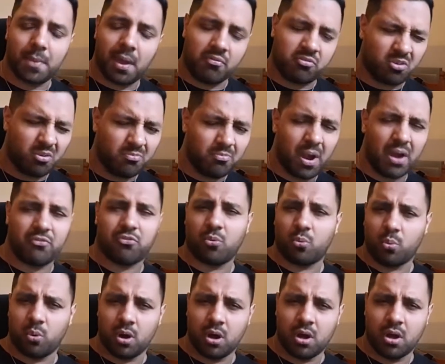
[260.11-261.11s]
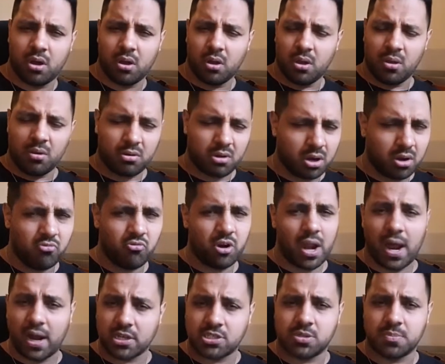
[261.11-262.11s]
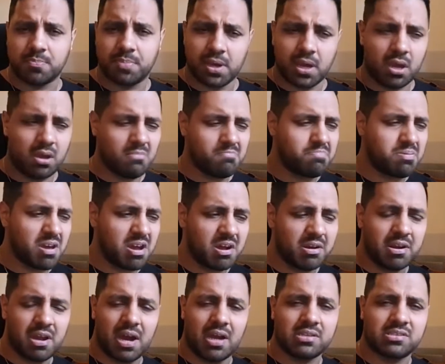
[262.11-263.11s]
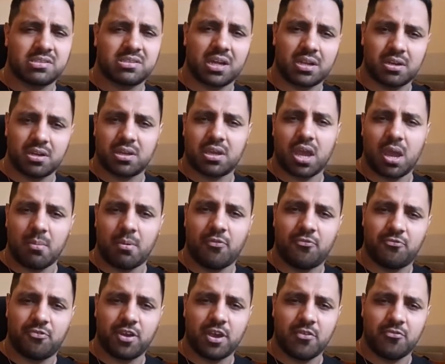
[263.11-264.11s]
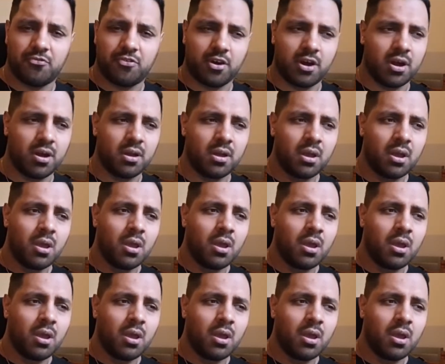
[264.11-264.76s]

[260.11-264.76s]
I've come back from work, I'm going to relax a bit, play a nice standard game of FIFA.